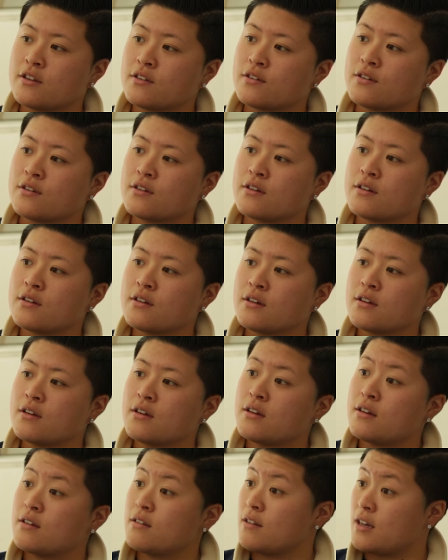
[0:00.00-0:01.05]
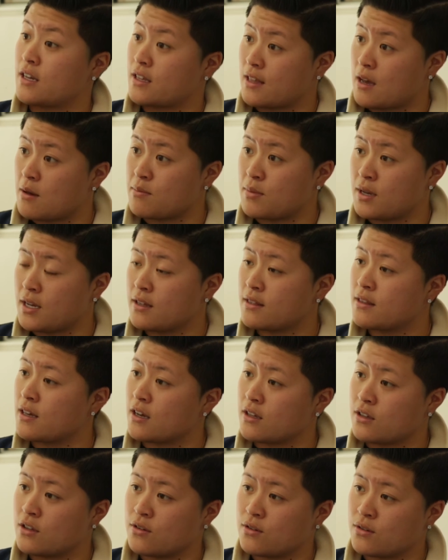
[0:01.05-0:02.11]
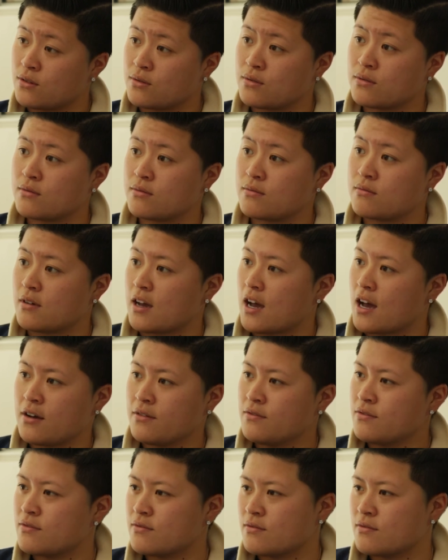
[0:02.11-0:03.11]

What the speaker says: into like that beat that you have?